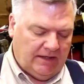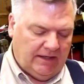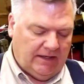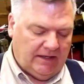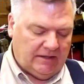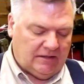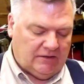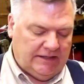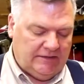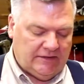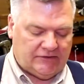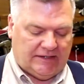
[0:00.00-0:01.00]
and
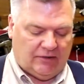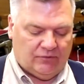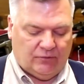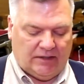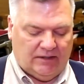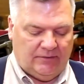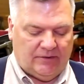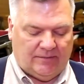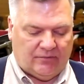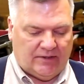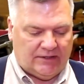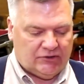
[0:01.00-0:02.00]
clean this out quickly with a
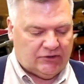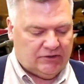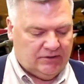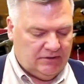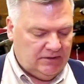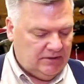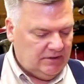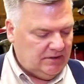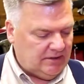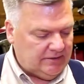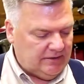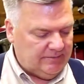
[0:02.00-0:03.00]
brush,
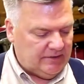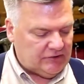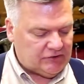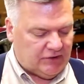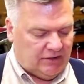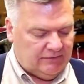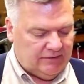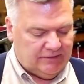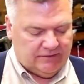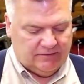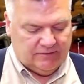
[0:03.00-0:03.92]
a little bit of solvent,